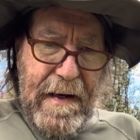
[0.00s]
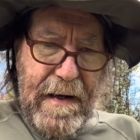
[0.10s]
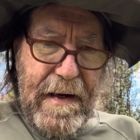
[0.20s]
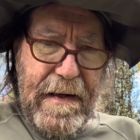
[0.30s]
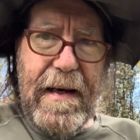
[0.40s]

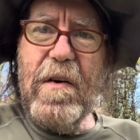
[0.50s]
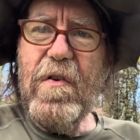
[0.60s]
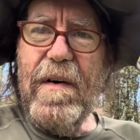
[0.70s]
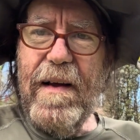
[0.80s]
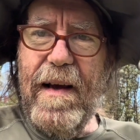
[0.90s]
uh,
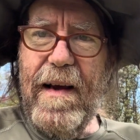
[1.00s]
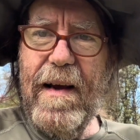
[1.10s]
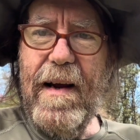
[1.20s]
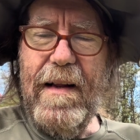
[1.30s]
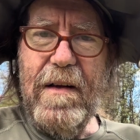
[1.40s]

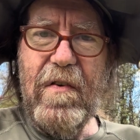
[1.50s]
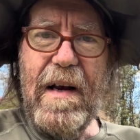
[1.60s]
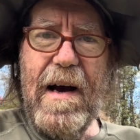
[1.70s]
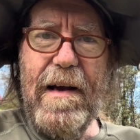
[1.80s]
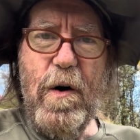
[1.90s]
yesterday and the
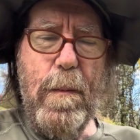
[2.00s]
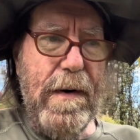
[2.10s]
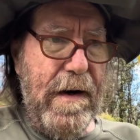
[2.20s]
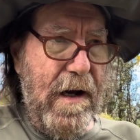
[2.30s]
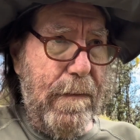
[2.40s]
sky
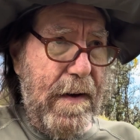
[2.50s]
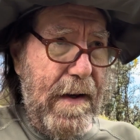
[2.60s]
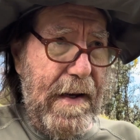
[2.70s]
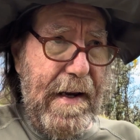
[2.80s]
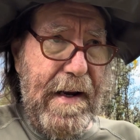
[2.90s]
opened up
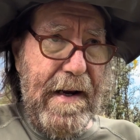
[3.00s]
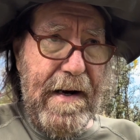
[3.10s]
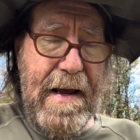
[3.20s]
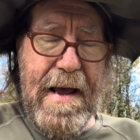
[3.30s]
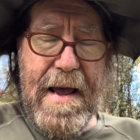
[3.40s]

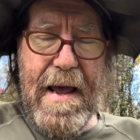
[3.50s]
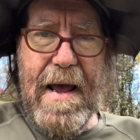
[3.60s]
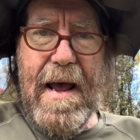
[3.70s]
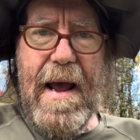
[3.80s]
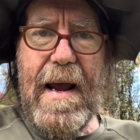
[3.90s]
and
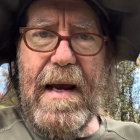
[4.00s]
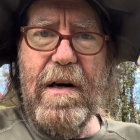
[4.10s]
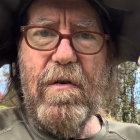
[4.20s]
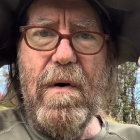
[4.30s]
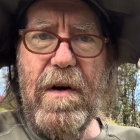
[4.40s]

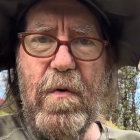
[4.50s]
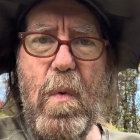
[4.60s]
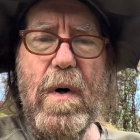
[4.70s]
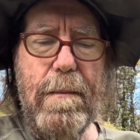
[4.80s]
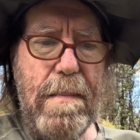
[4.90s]
had to cross
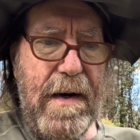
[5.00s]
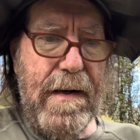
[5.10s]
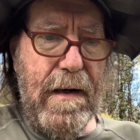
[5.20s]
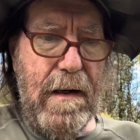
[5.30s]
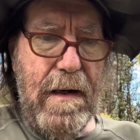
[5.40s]
one
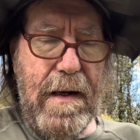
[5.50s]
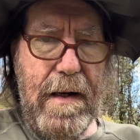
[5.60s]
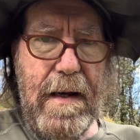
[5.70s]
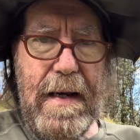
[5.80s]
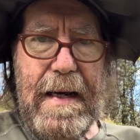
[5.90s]
puddle,
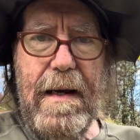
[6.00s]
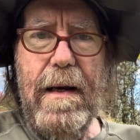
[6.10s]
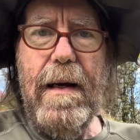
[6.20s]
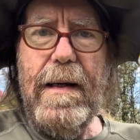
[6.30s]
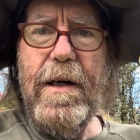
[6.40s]

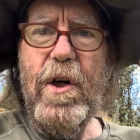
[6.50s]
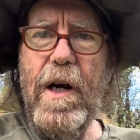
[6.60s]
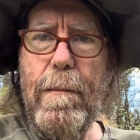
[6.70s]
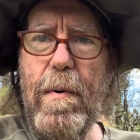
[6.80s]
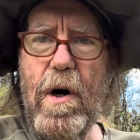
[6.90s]

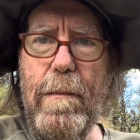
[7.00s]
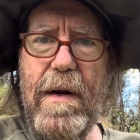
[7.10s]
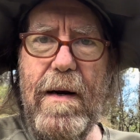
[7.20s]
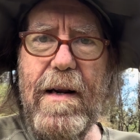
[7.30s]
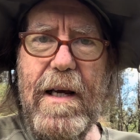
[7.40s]
engine
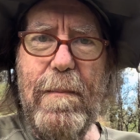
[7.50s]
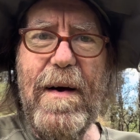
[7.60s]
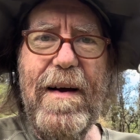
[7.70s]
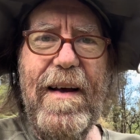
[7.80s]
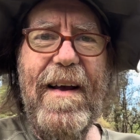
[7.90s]
compartment
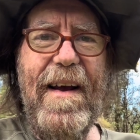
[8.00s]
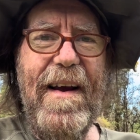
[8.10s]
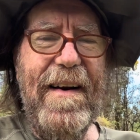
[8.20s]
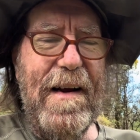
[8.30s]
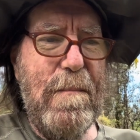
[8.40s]
deep.
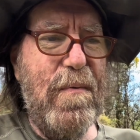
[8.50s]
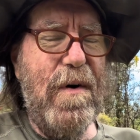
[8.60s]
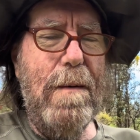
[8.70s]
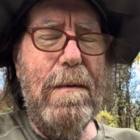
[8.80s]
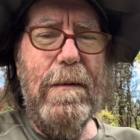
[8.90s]
And I
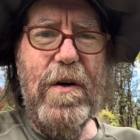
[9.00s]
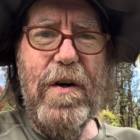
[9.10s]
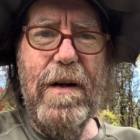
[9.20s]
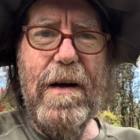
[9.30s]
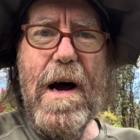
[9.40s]
probably
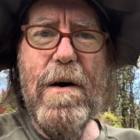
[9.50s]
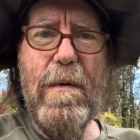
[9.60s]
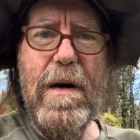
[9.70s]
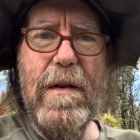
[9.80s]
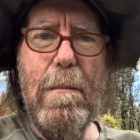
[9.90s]
should have gone
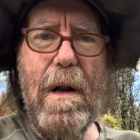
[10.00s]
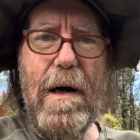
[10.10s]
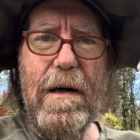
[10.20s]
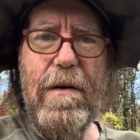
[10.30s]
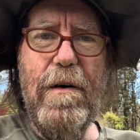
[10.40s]
around the
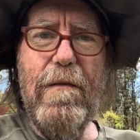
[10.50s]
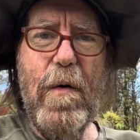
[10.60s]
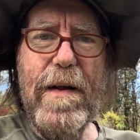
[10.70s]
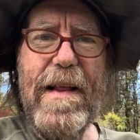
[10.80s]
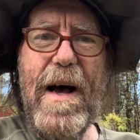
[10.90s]
block to
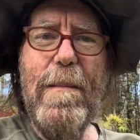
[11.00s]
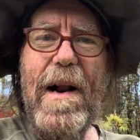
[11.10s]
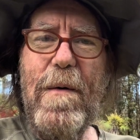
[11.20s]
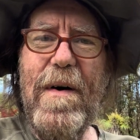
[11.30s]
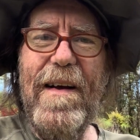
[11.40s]
avoid that,
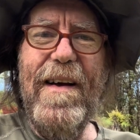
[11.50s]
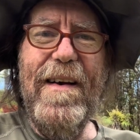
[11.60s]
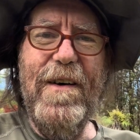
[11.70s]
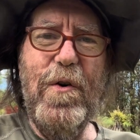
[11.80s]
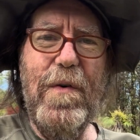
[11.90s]
but I went
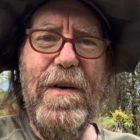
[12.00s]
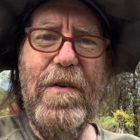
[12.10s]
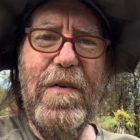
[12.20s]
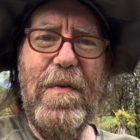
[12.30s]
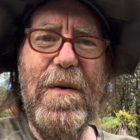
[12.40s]
ahead and
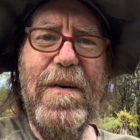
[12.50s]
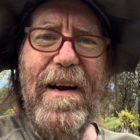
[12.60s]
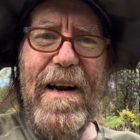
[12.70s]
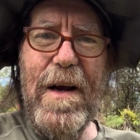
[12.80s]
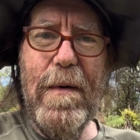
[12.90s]
trudged through
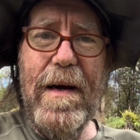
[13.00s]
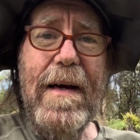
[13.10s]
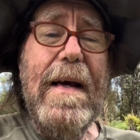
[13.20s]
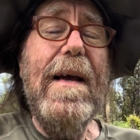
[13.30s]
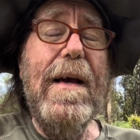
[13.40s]
it anyway.
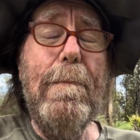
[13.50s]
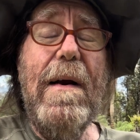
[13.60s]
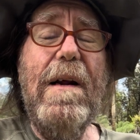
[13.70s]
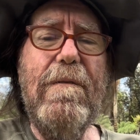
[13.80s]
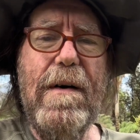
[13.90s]

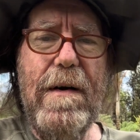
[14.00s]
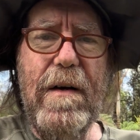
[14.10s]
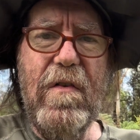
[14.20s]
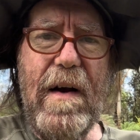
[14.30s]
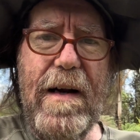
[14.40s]
Made it very
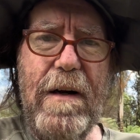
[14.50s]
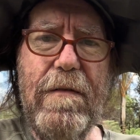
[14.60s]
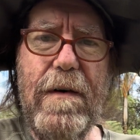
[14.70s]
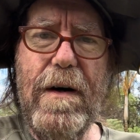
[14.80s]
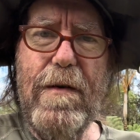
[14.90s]

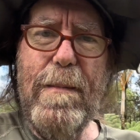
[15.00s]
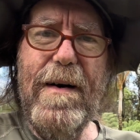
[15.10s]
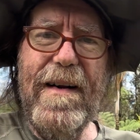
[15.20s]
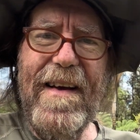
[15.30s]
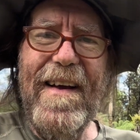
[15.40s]
exciting for
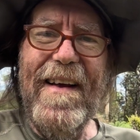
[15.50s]
everybody,